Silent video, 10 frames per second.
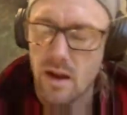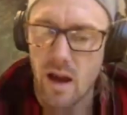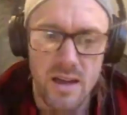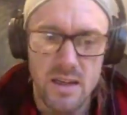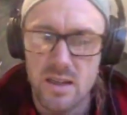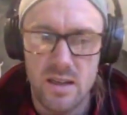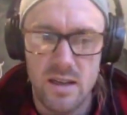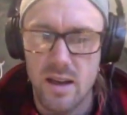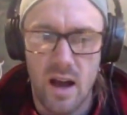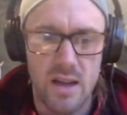ice
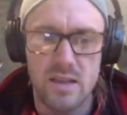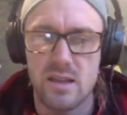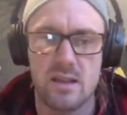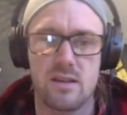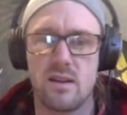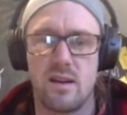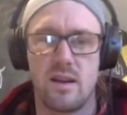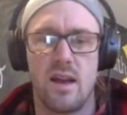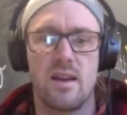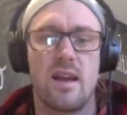and
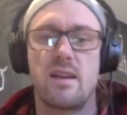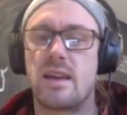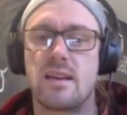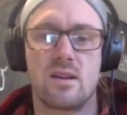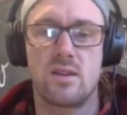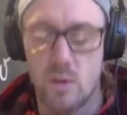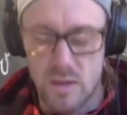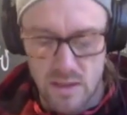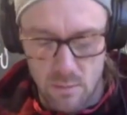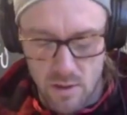heat can do a
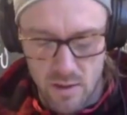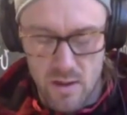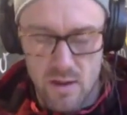similar